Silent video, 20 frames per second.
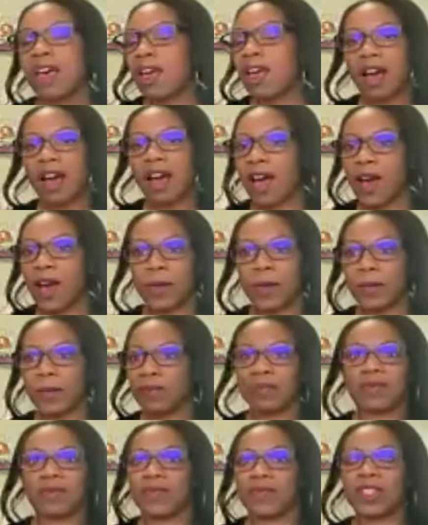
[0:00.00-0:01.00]
Um,
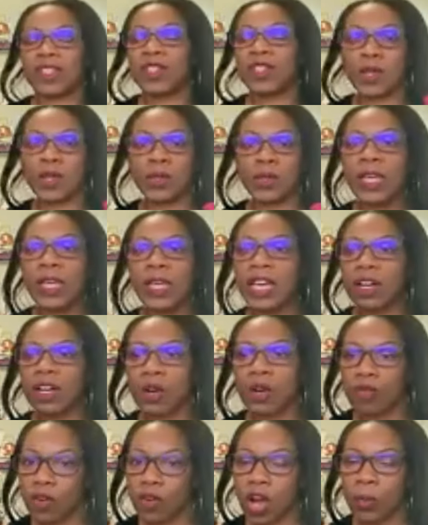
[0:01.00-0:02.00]
you know, you can't go
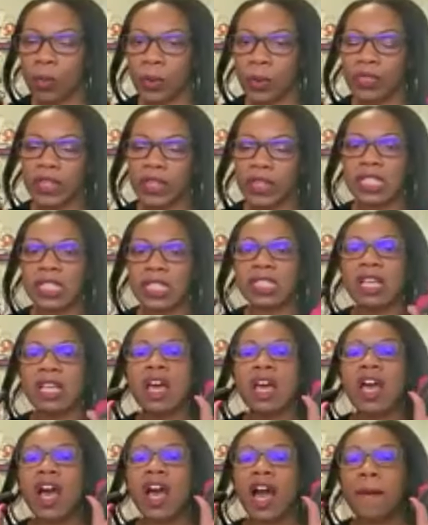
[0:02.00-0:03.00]
wrong with this.
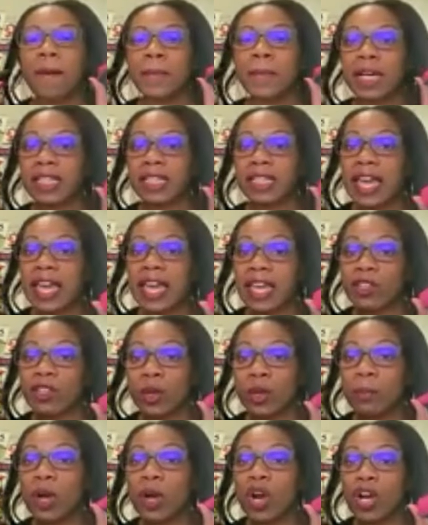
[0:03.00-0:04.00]
Um, again, your
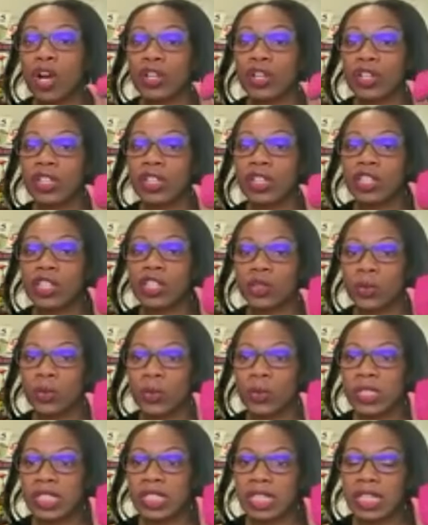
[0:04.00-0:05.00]
partner can
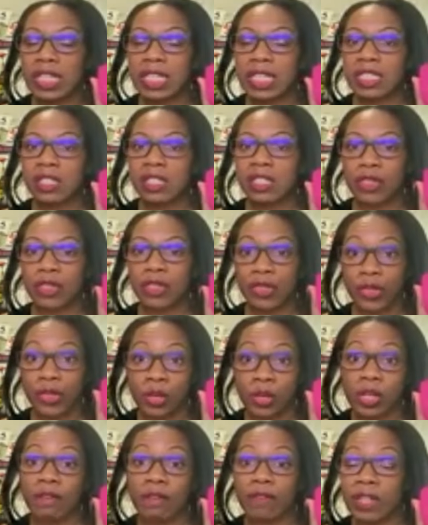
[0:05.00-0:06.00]
use this
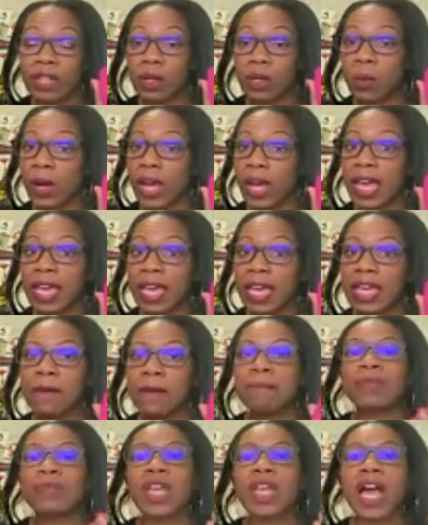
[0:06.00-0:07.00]
30 feet away.
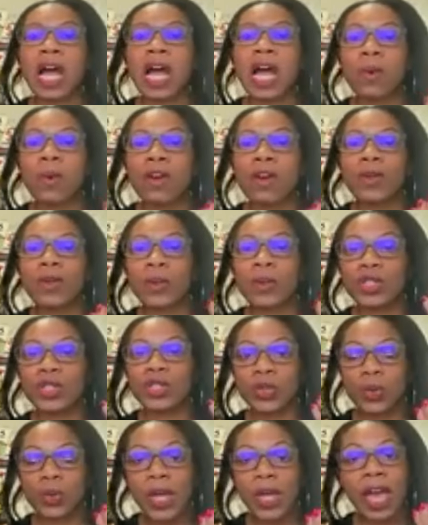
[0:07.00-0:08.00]
However, we
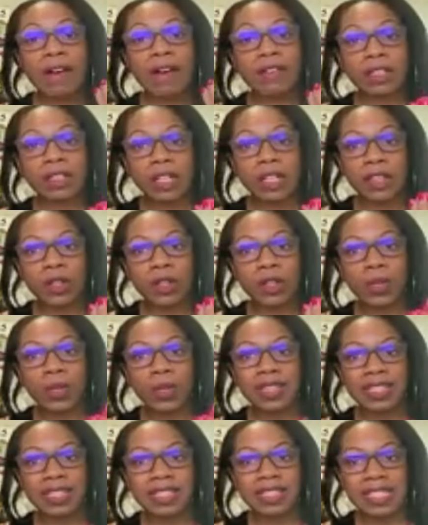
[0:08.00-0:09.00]
do have another one
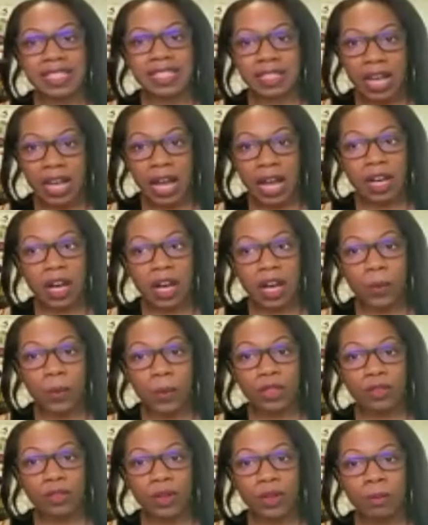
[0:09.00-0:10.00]
that does not come with
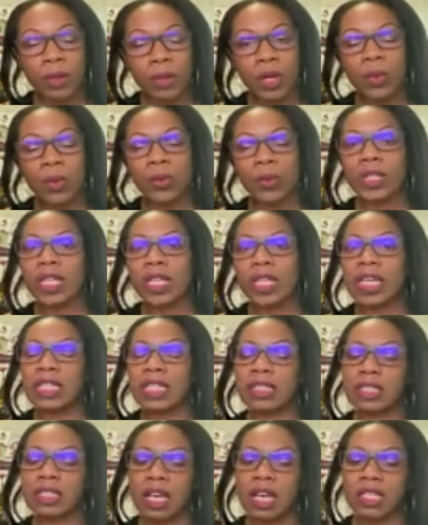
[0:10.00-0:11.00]
a remote, it
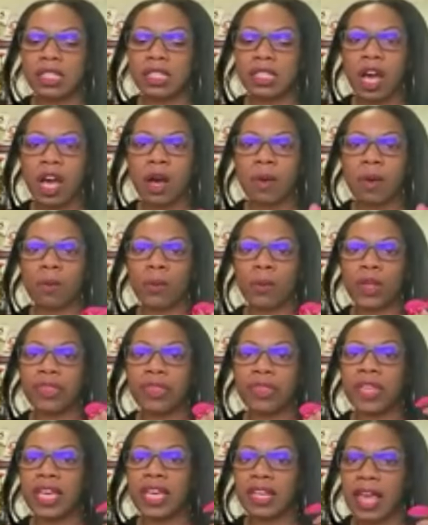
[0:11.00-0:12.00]
does come with
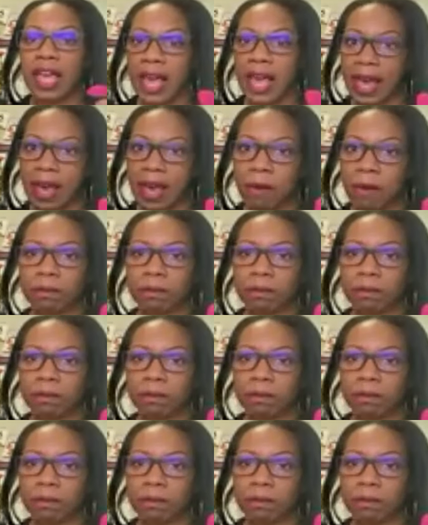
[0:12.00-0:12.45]
an app.